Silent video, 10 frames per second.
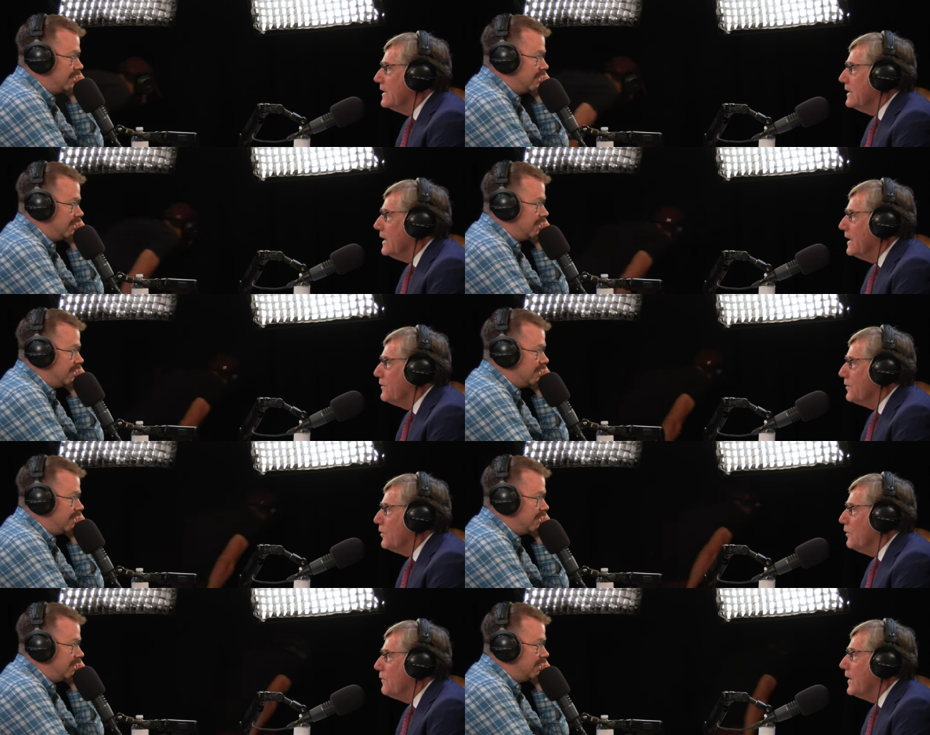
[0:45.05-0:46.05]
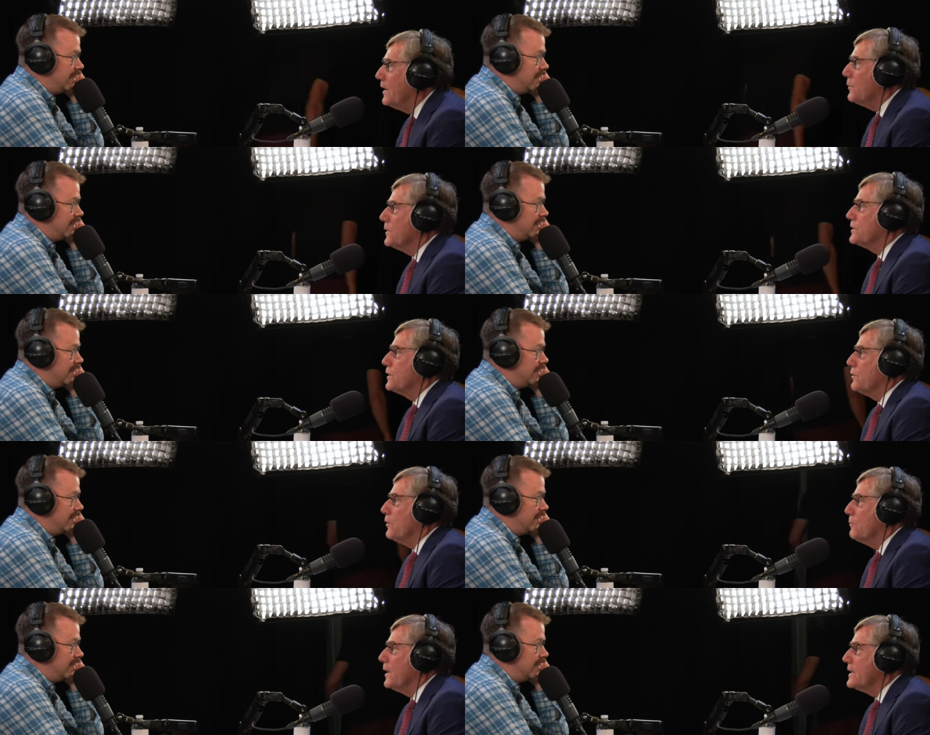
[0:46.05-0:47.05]
Speaker 1: uh, I don't know if anyone's going to
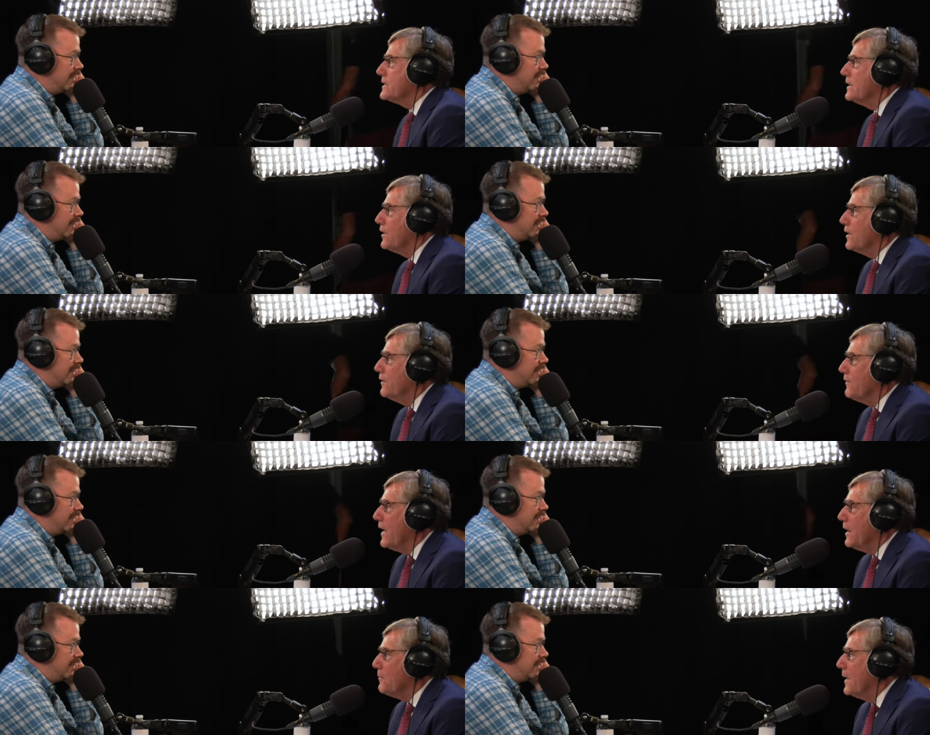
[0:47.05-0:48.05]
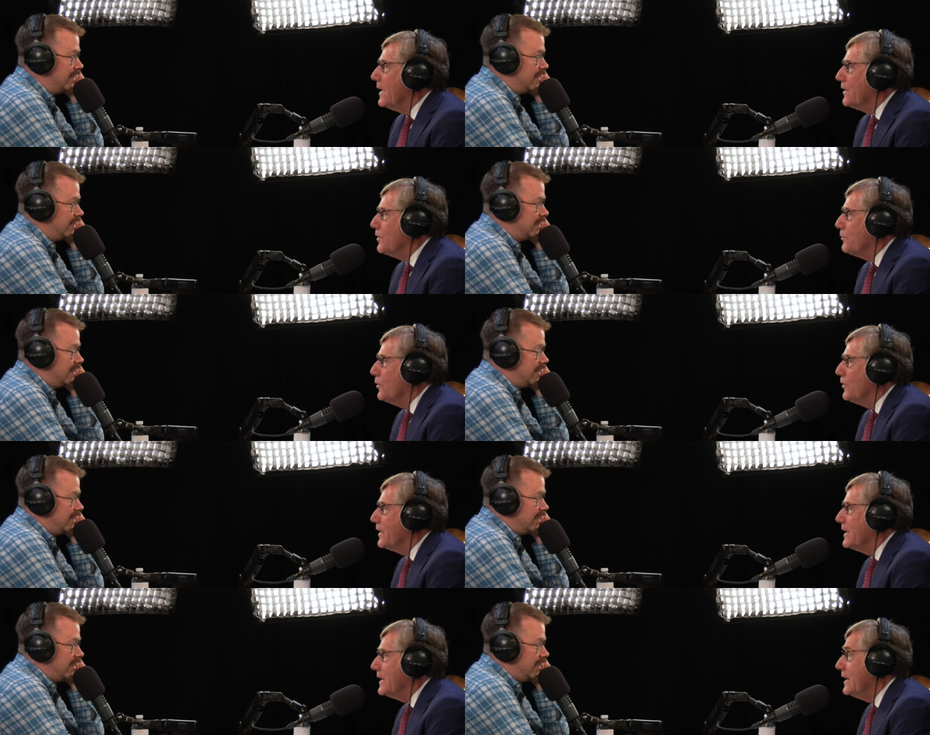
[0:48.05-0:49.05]
replace Silicon Valley Bank in the role that
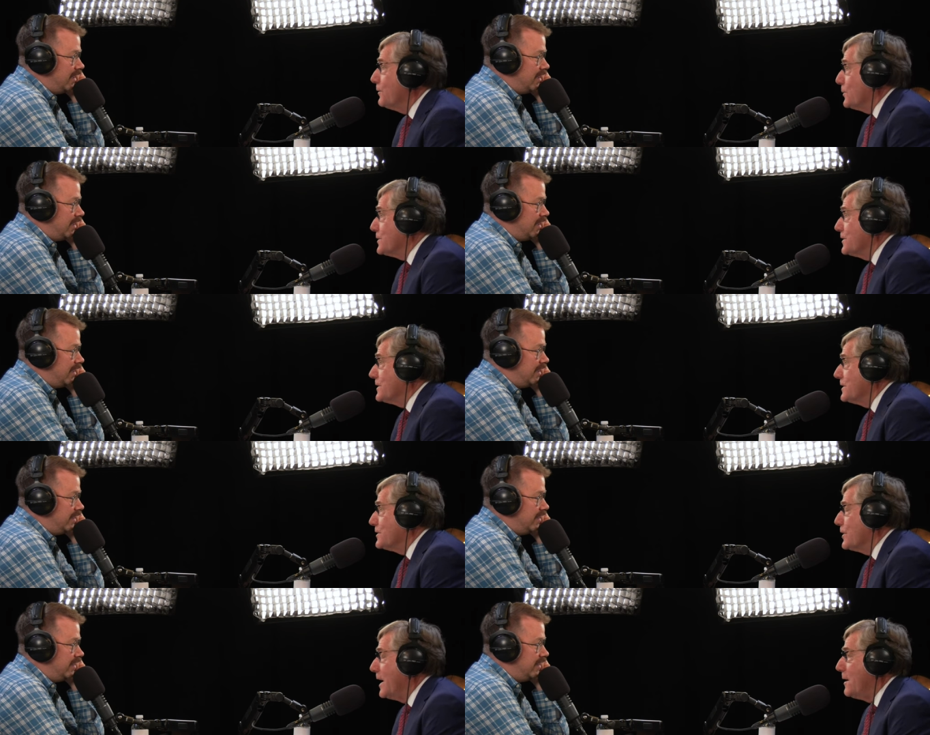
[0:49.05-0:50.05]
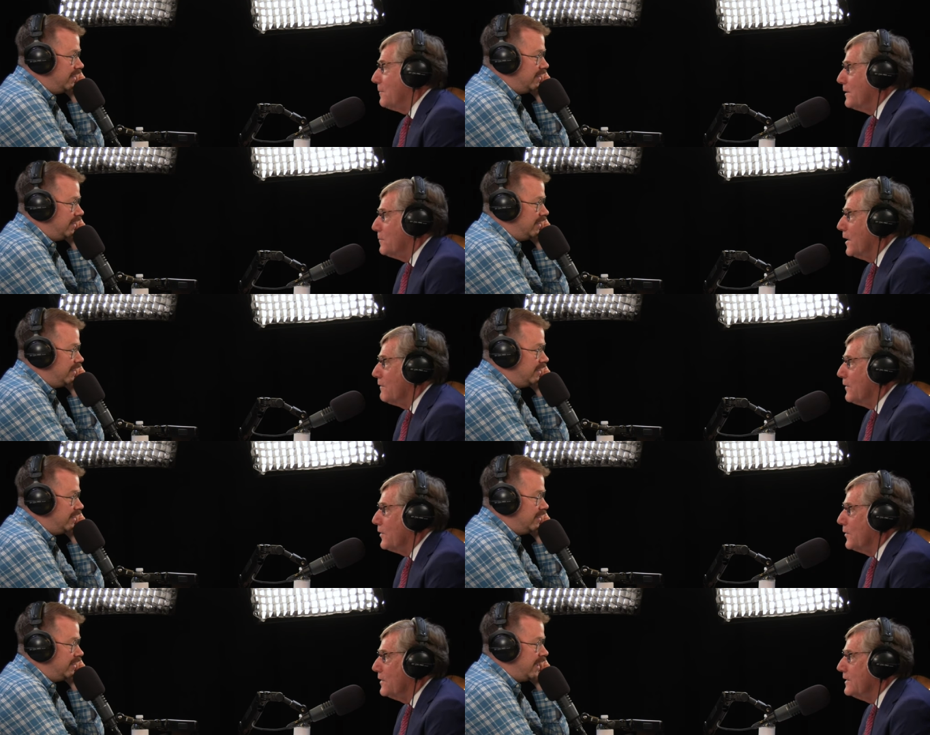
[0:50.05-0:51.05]
it did, which is a shame in my
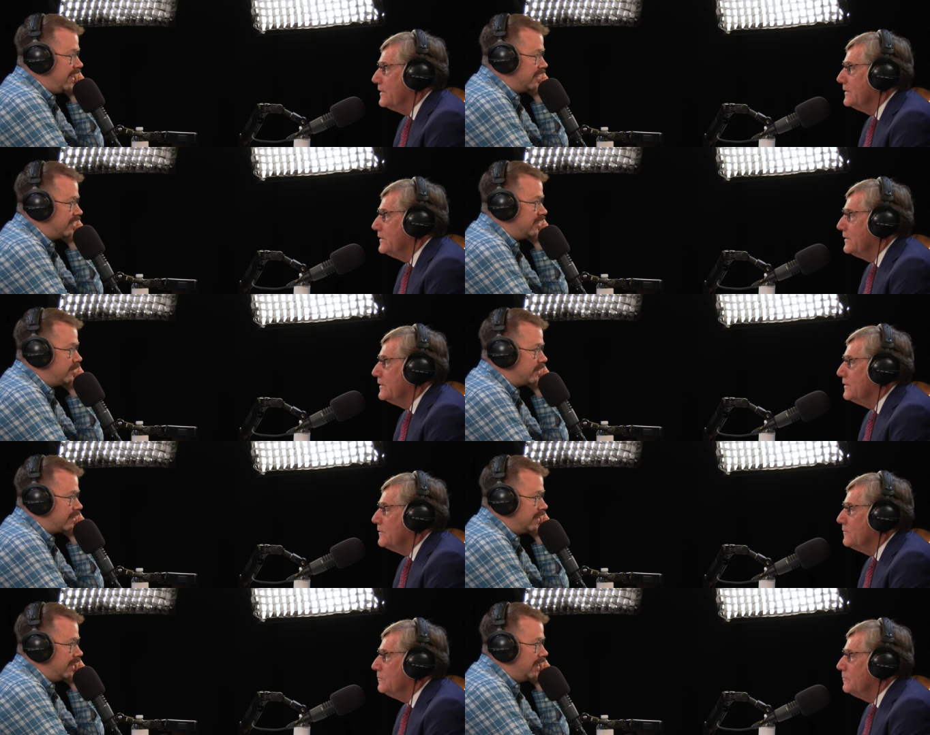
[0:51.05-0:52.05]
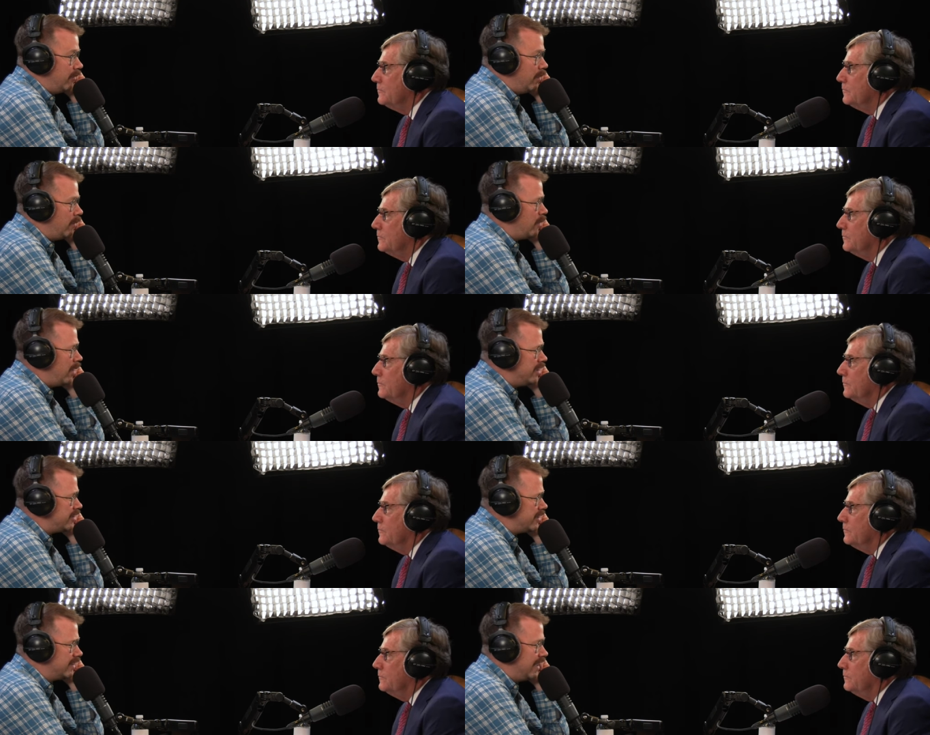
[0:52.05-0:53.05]
view.
Speaker 2: Yeah, it's interesting, huh? What What is
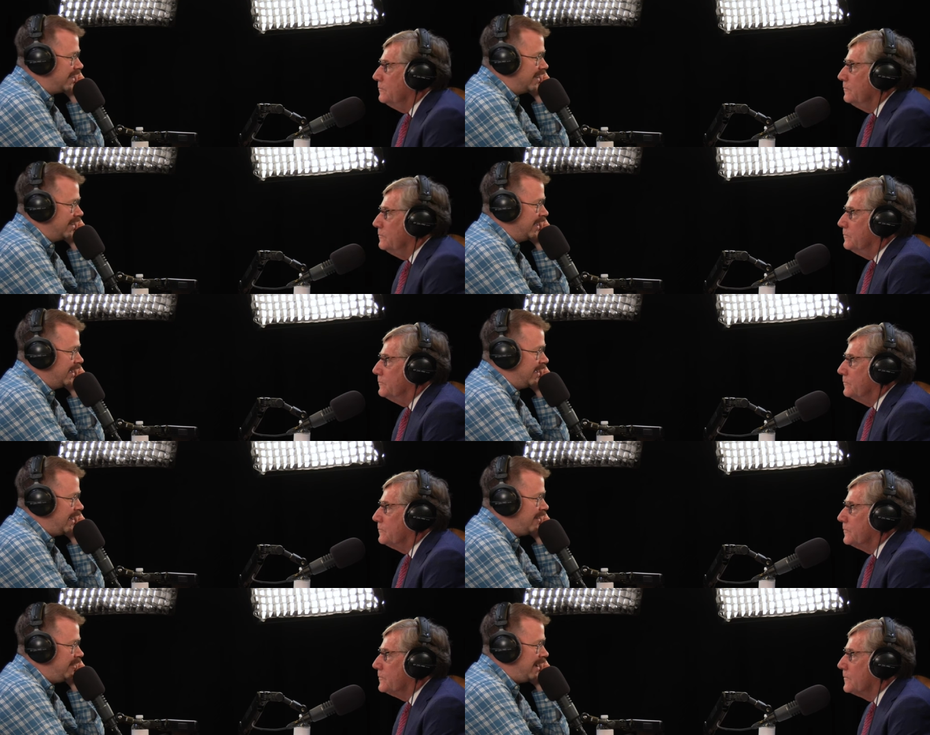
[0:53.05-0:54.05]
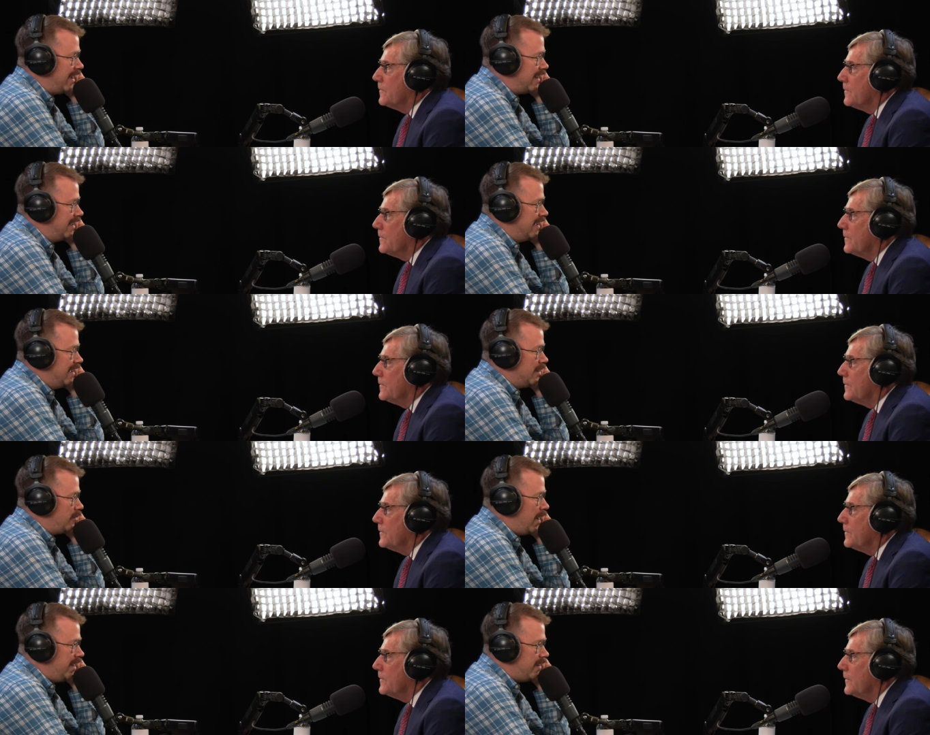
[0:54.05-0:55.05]
your take on that? How,
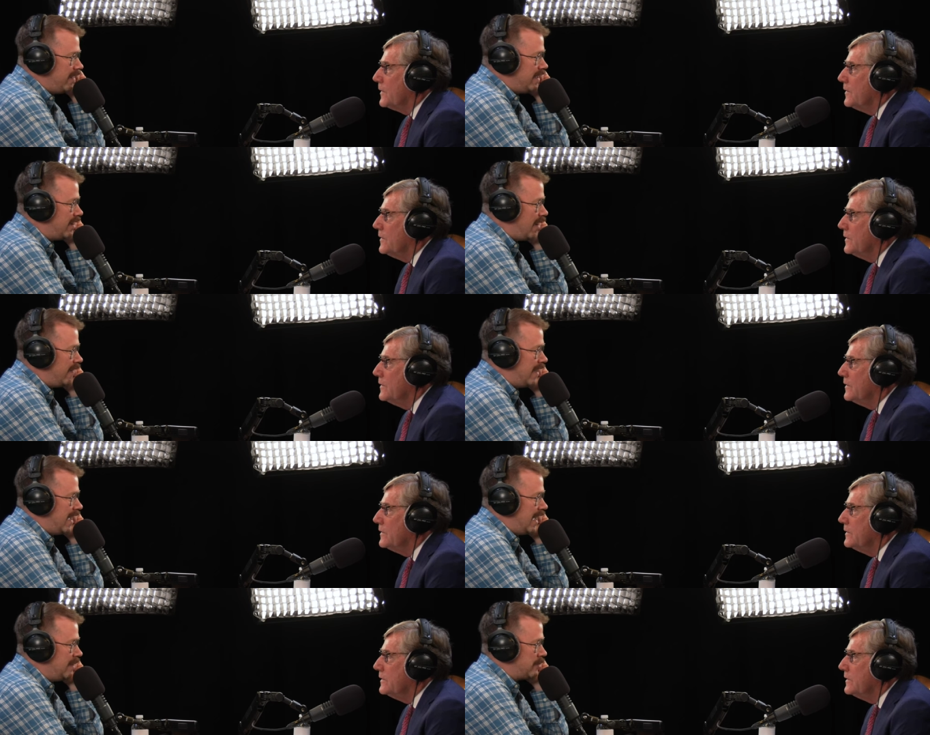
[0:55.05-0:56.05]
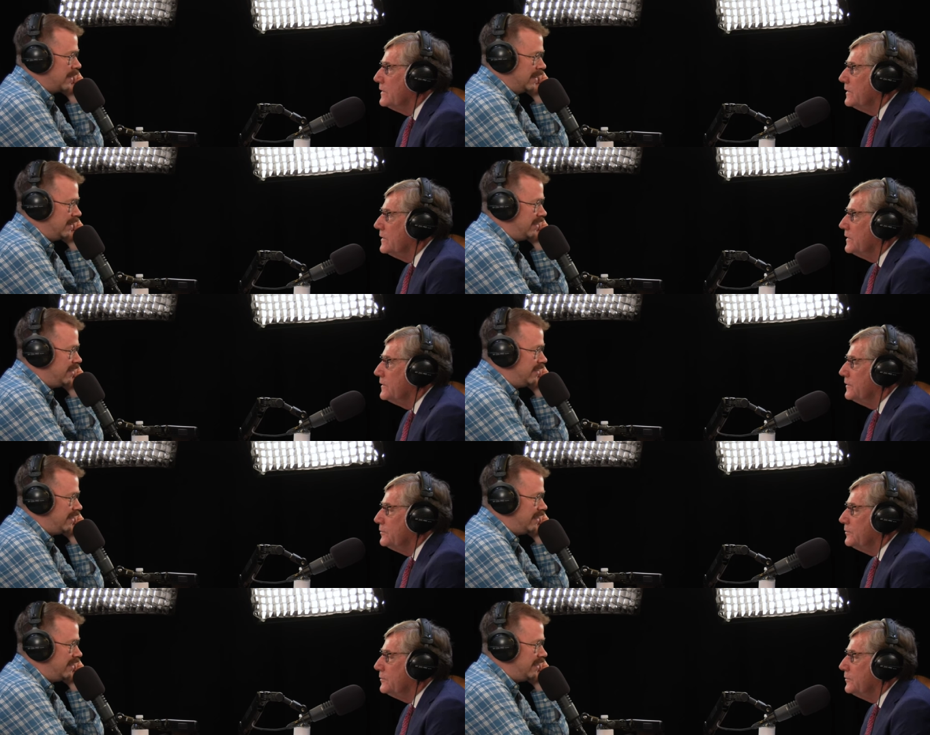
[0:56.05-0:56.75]
why do you think all that happened? Do you